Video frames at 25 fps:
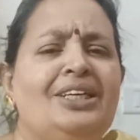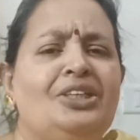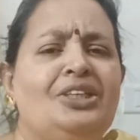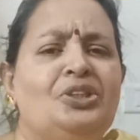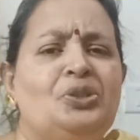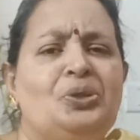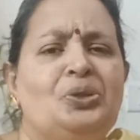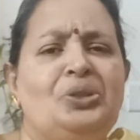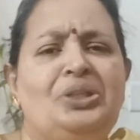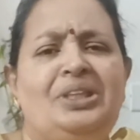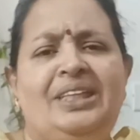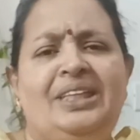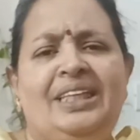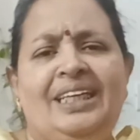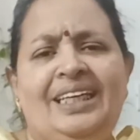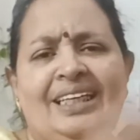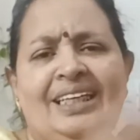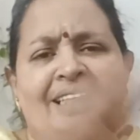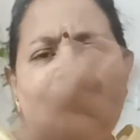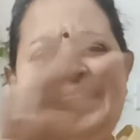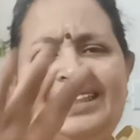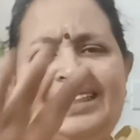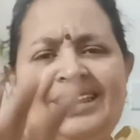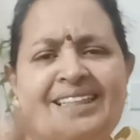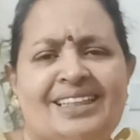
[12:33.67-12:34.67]
So
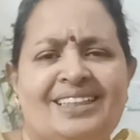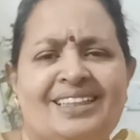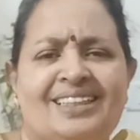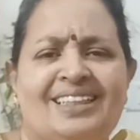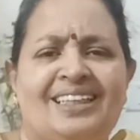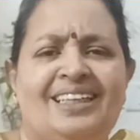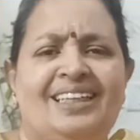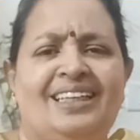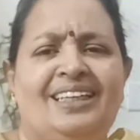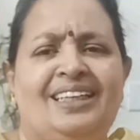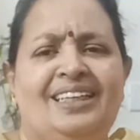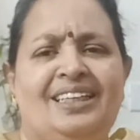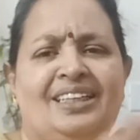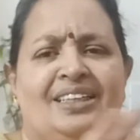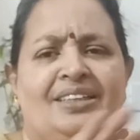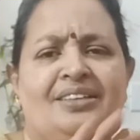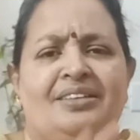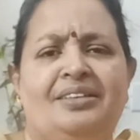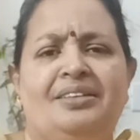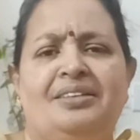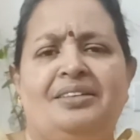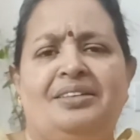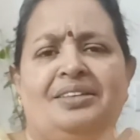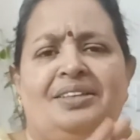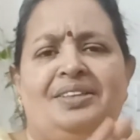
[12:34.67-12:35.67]
this
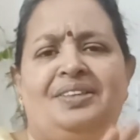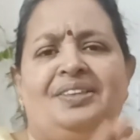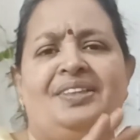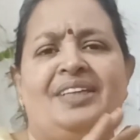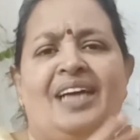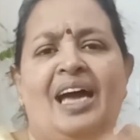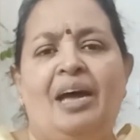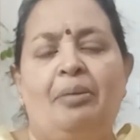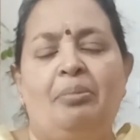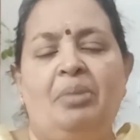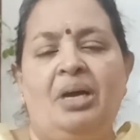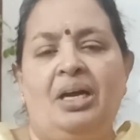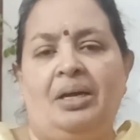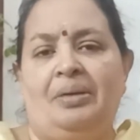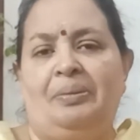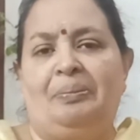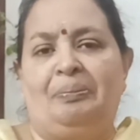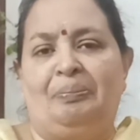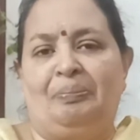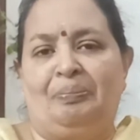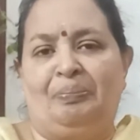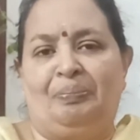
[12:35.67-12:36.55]
drama